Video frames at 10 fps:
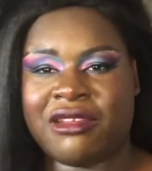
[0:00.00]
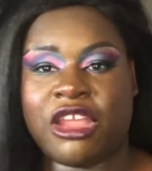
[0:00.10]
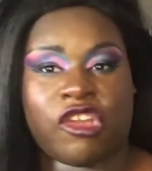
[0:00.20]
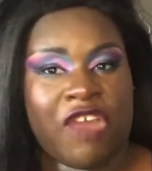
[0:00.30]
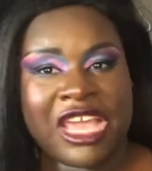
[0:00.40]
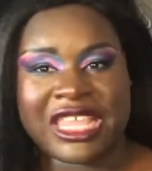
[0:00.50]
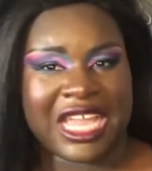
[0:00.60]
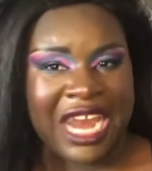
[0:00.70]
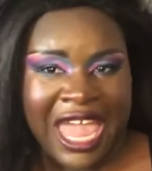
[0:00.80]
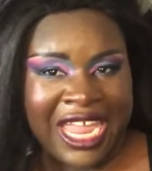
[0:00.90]
the crazy
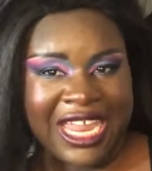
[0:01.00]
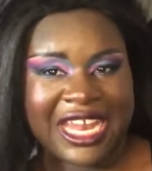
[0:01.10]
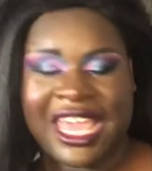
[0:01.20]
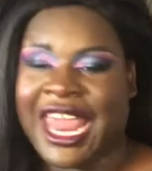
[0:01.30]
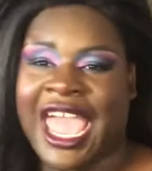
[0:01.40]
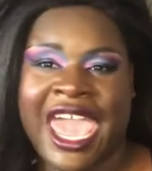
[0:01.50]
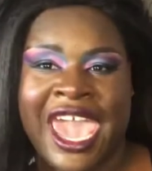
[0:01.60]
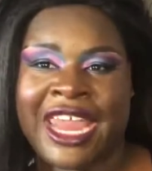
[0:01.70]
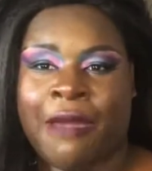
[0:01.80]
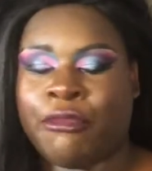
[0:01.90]
client that I
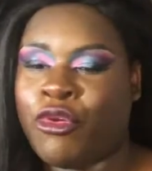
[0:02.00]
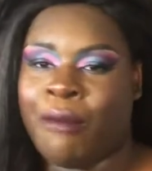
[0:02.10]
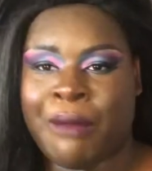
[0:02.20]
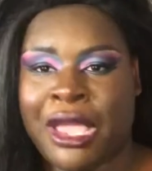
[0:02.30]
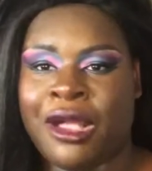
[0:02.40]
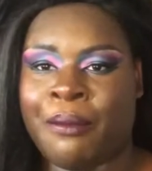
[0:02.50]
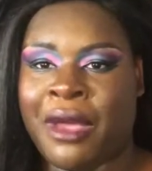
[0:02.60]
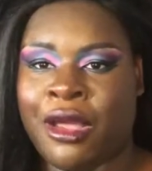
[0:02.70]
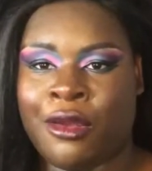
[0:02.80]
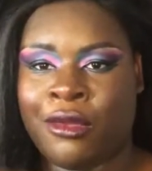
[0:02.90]
had I'm doing makeup
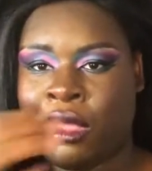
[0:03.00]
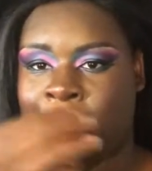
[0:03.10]
on.